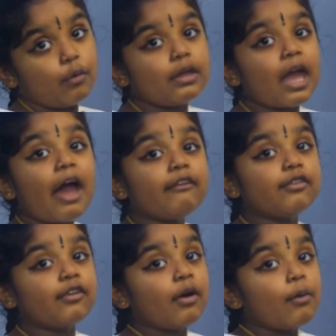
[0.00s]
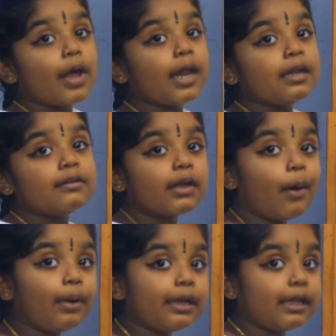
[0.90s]
We have to, when
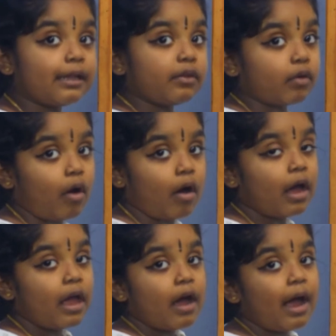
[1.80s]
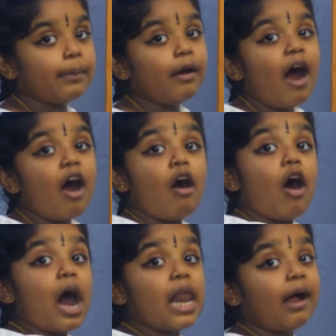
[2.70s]
someone did wrong,
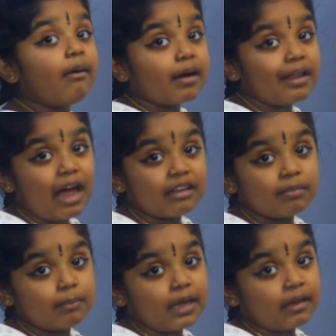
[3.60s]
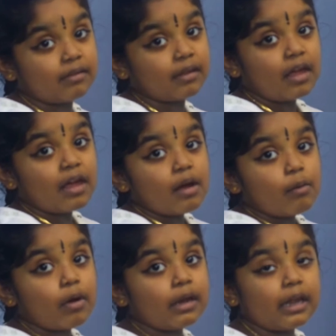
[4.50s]
all our classmates,
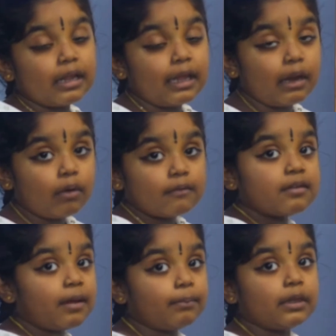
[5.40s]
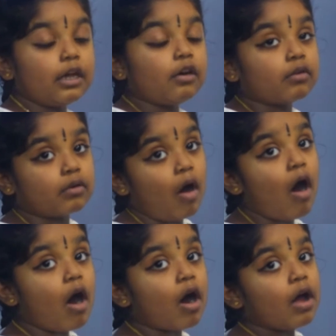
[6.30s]
when they did something
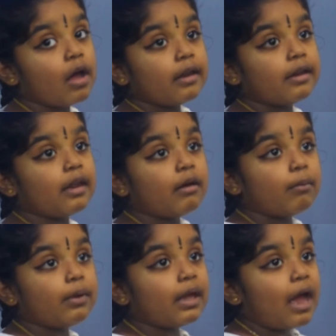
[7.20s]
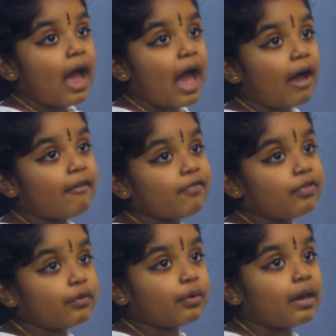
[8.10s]
wrong, we have
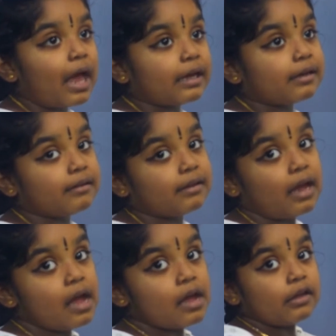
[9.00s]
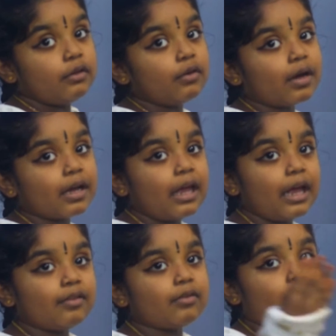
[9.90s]
to say,
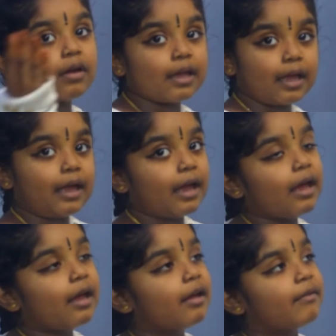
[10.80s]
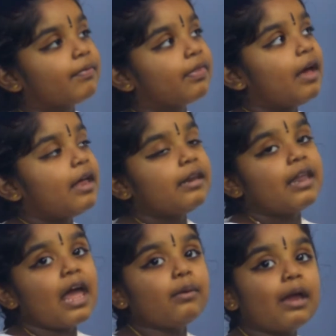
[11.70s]
it's okay.
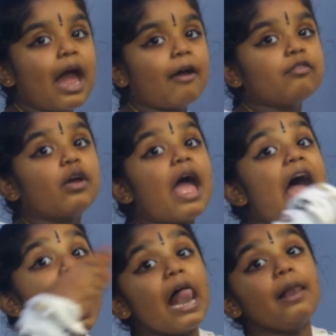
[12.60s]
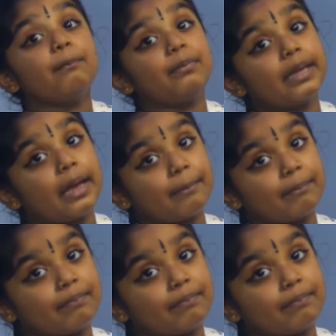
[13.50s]
Then you have to help them.